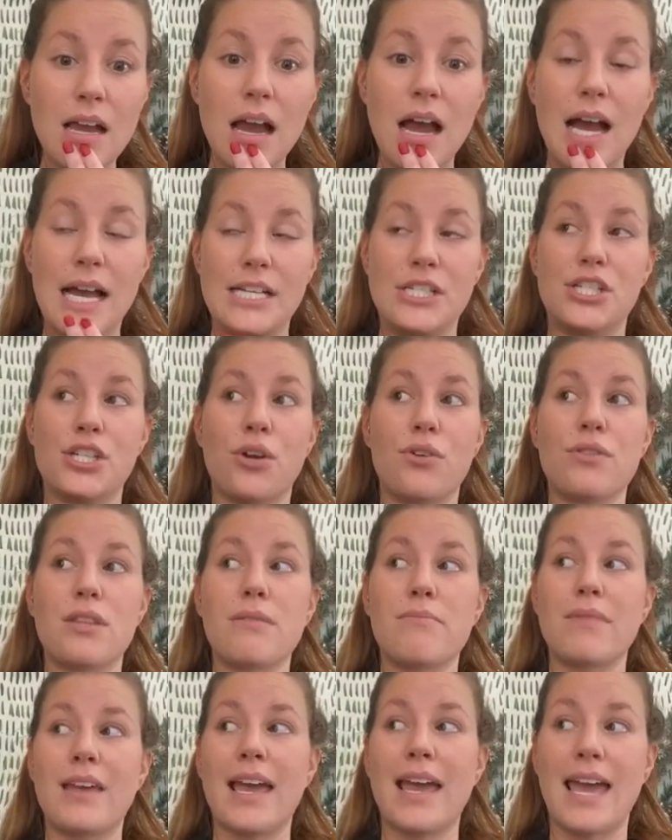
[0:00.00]
I showed
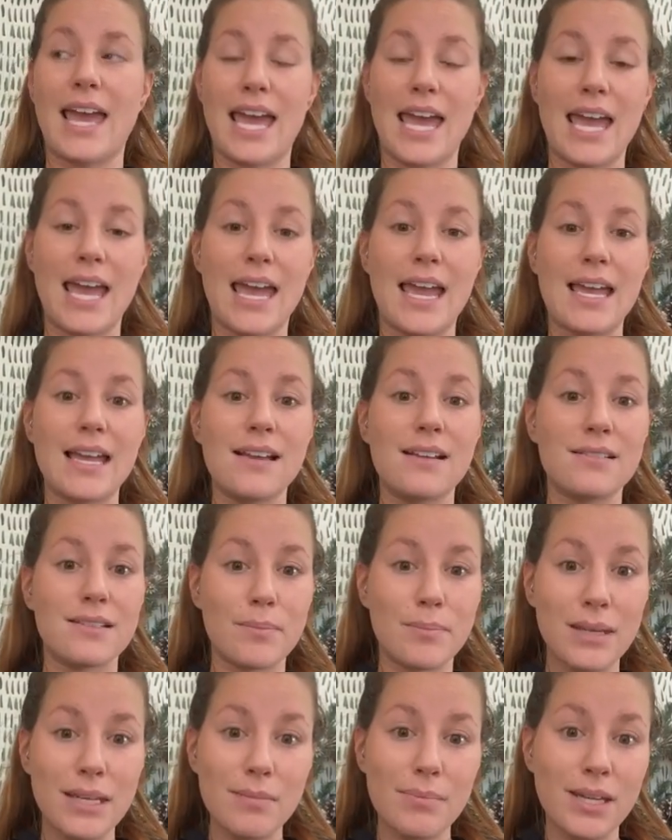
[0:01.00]
them that, hey, the
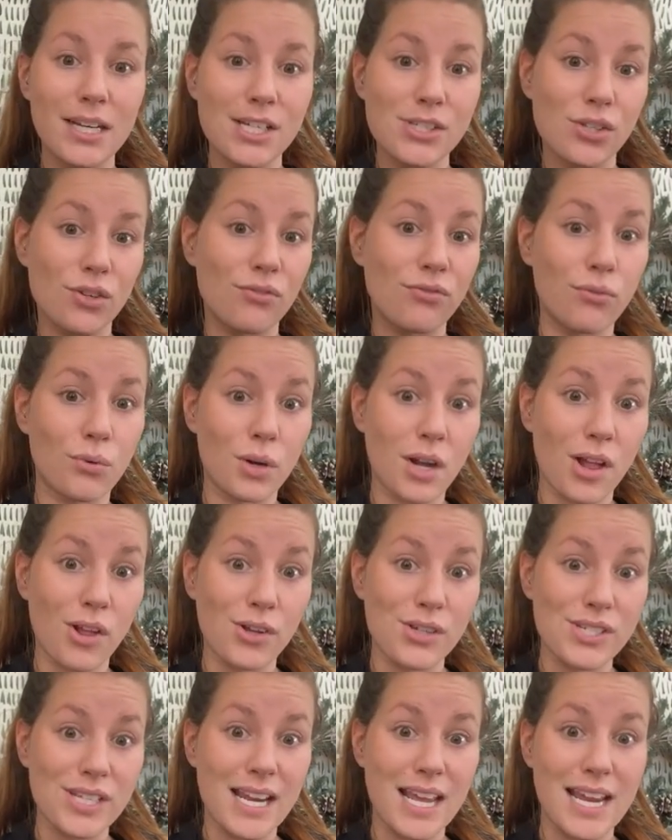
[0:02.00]
bitty buddies are
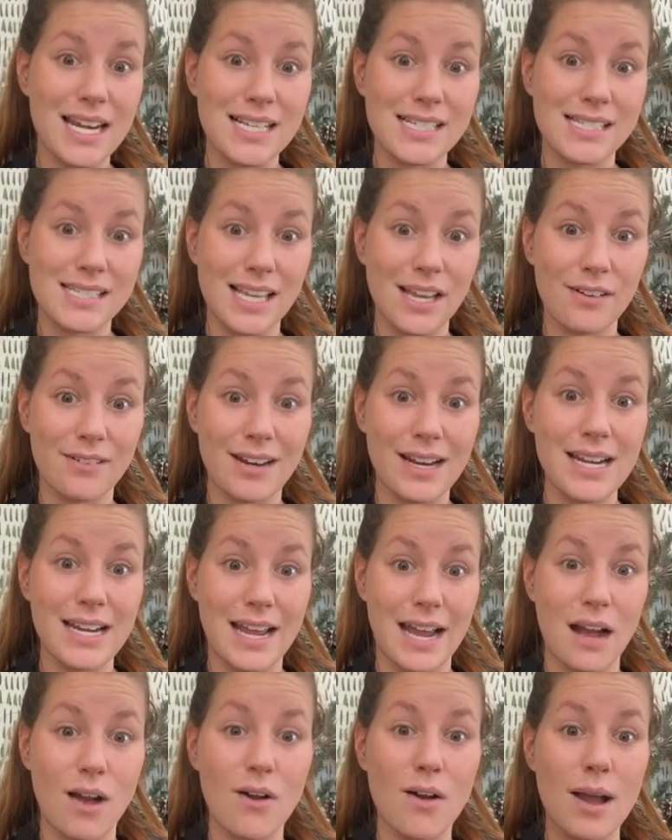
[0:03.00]
$4.80 right
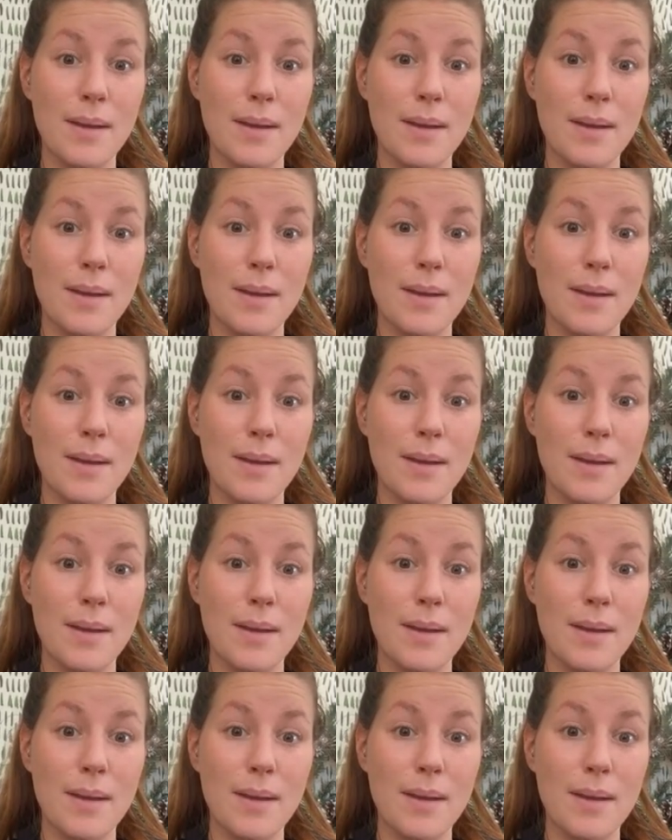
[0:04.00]
now.